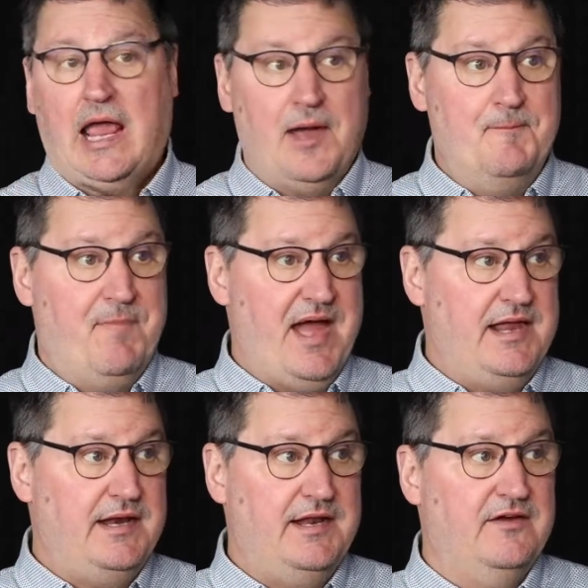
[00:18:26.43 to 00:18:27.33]

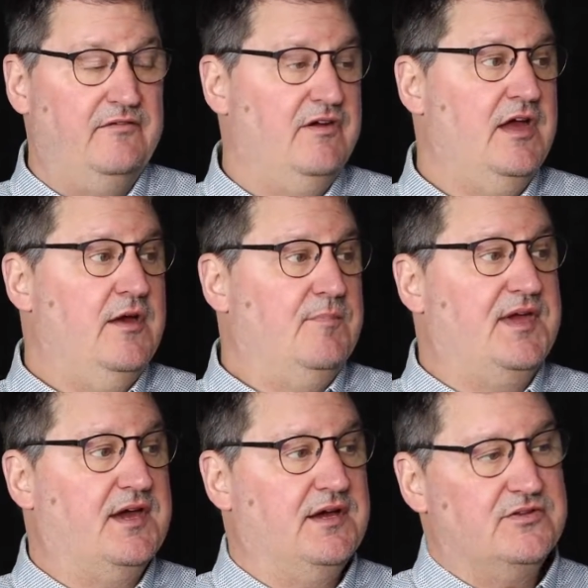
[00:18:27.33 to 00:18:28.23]
Competitive,
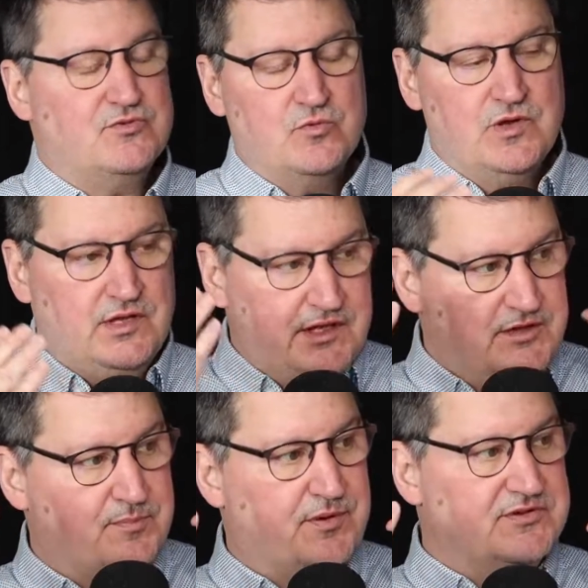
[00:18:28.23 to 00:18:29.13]
because really
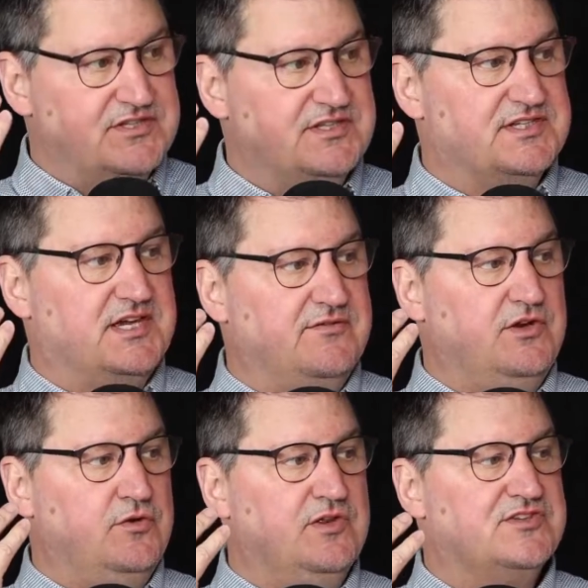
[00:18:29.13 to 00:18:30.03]
the person that's
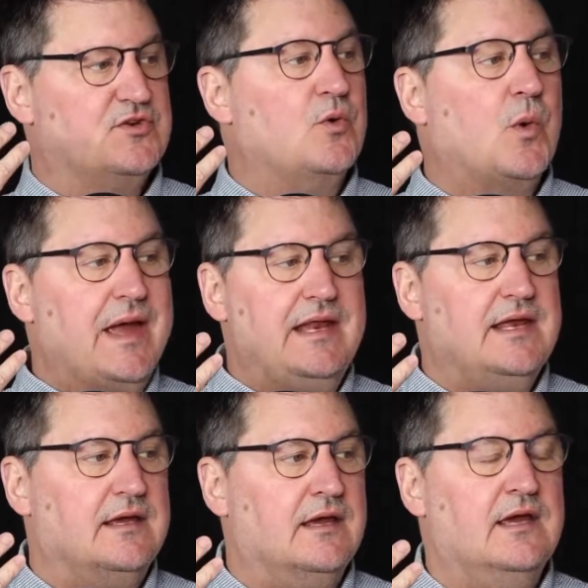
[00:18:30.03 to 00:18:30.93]
giving you this
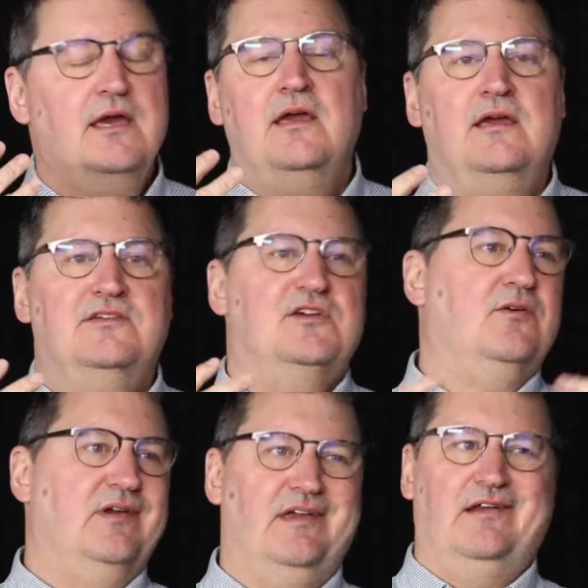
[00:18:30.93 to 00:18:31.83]
grading is
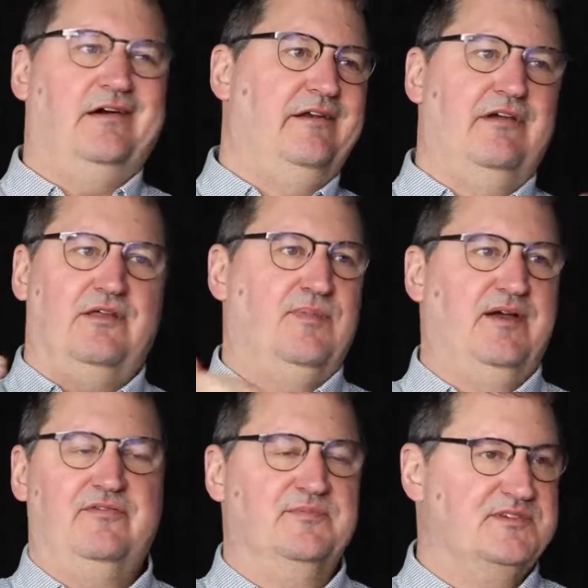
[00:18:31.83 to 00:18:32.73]
going, I'd rather
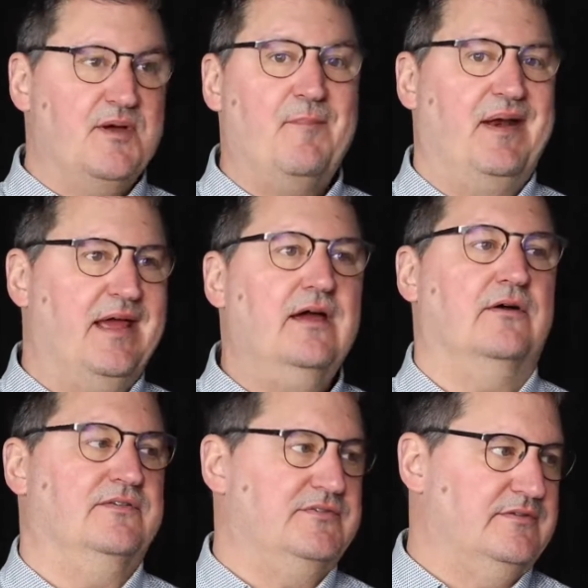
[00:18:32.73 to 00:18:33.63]
buy from somebody
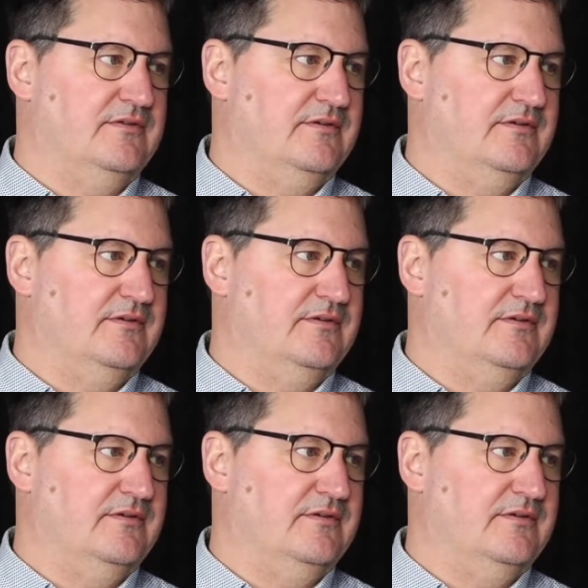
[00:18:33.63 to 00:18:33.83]
else.